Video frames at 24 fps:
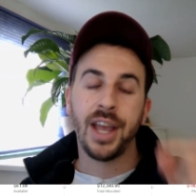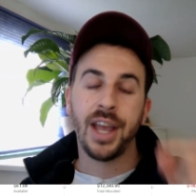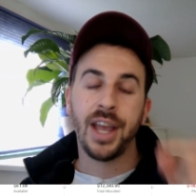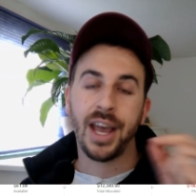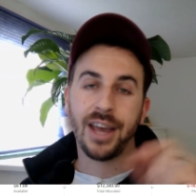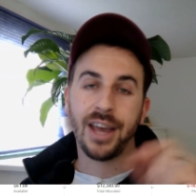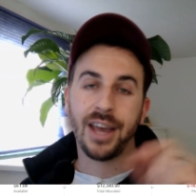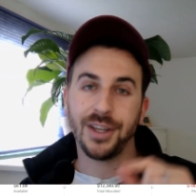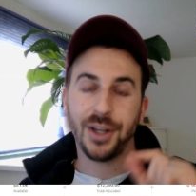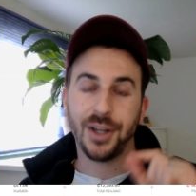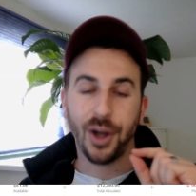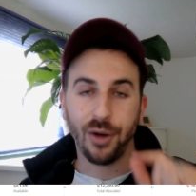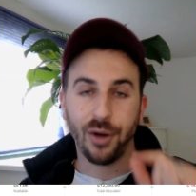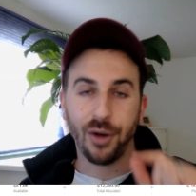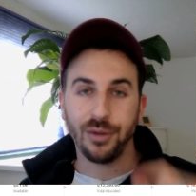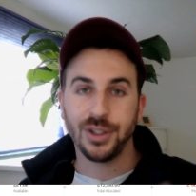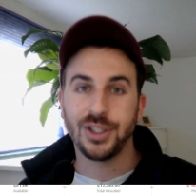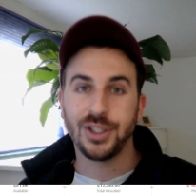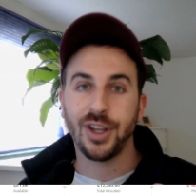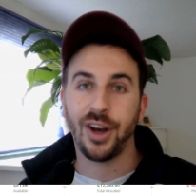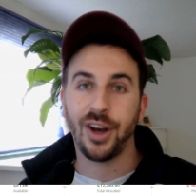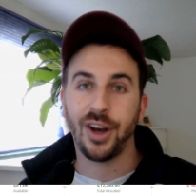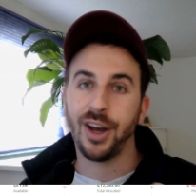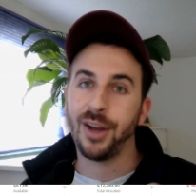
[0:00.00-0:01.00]
and then over
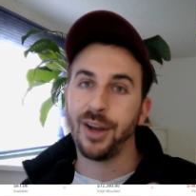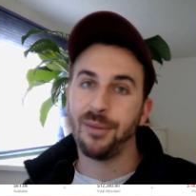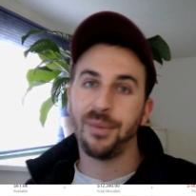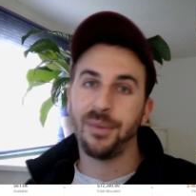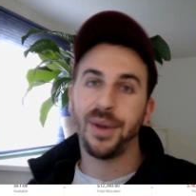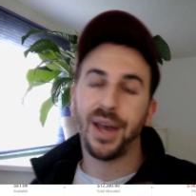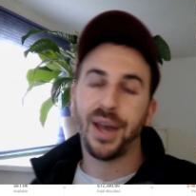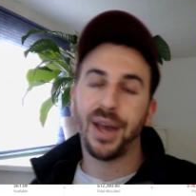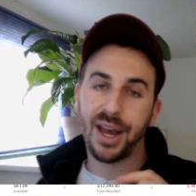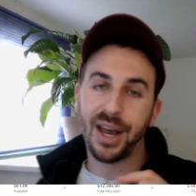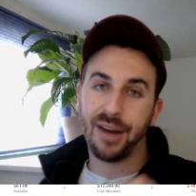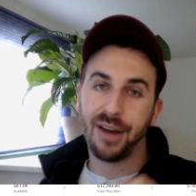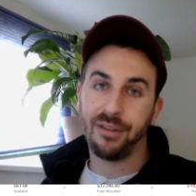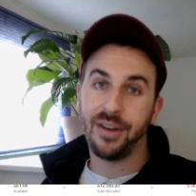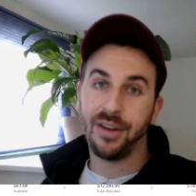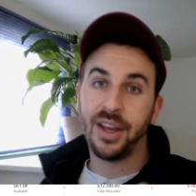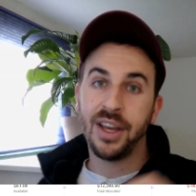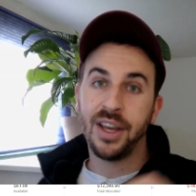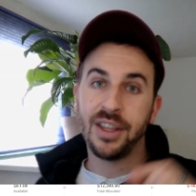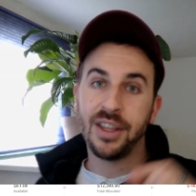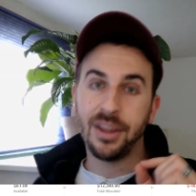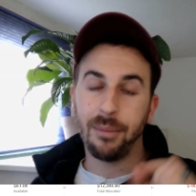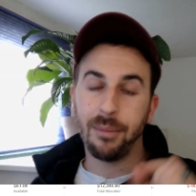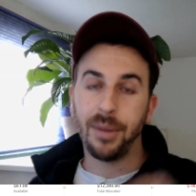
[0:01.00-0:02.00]
time have
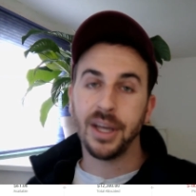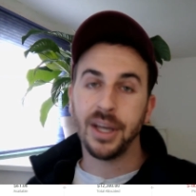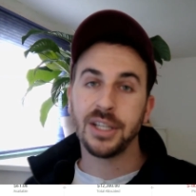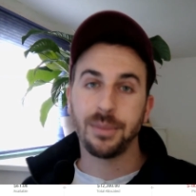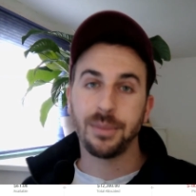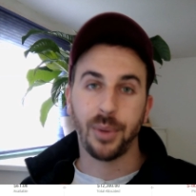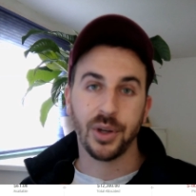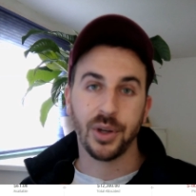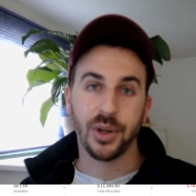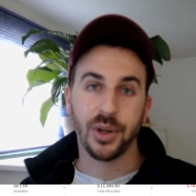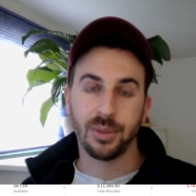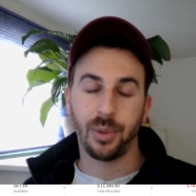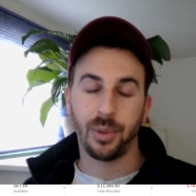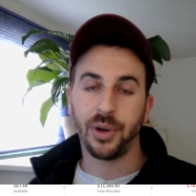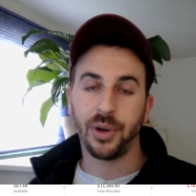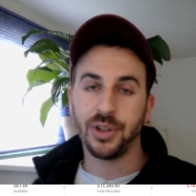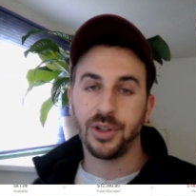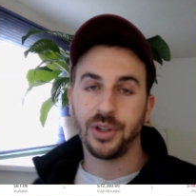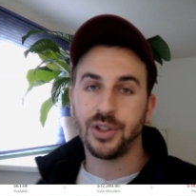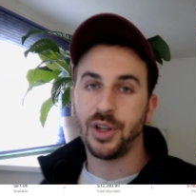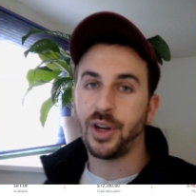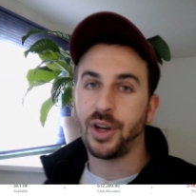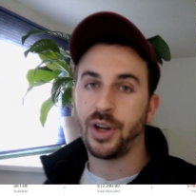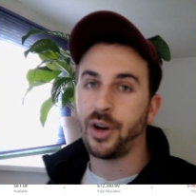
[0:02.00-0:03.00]
the best possible
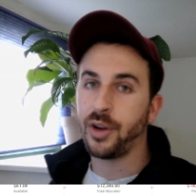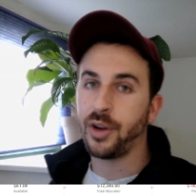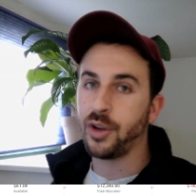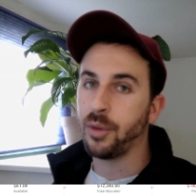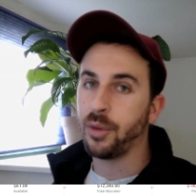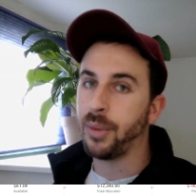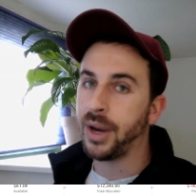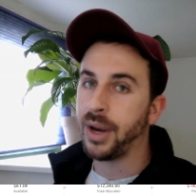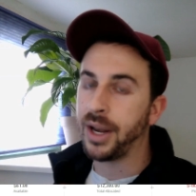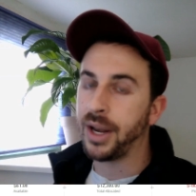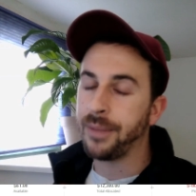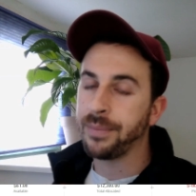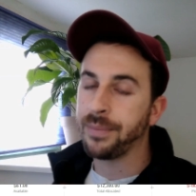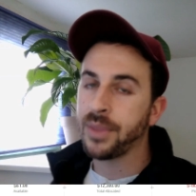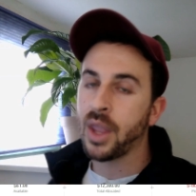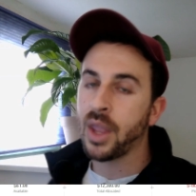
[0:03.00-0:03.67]
return on your money.